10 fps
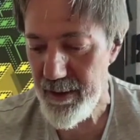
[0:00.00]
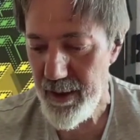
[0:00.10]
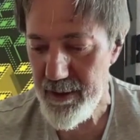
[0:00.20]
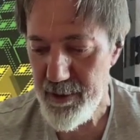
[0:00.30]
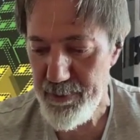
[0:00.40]

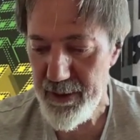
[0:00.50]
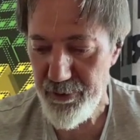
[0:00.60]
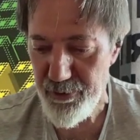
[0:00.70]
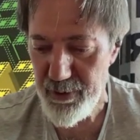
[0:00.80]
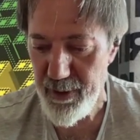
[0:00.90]
I spent
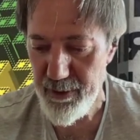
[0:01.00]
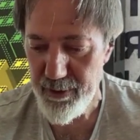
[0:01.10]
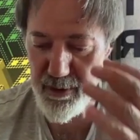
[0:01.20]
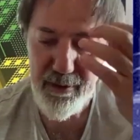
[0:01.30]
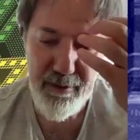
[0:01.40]
3
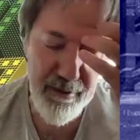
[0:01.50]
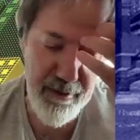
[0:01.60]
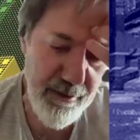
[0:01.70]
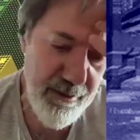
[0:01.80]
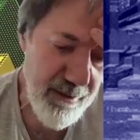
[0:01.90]
months in
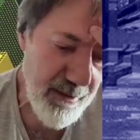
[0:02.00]
Italy